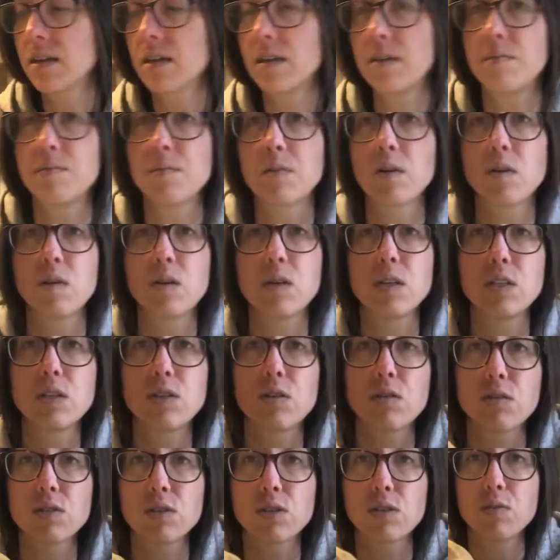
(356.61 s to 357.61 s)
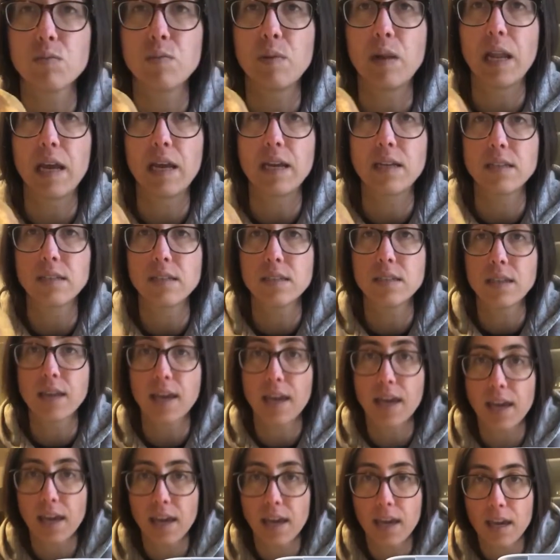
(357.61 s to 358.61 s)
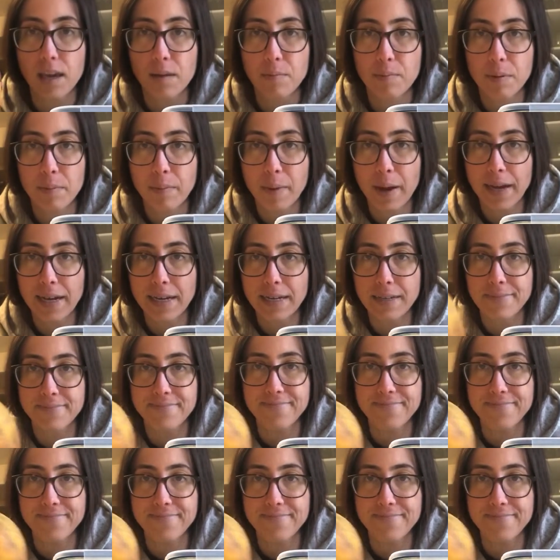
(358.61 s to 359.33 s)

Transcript: I'm going to also blend a papaya.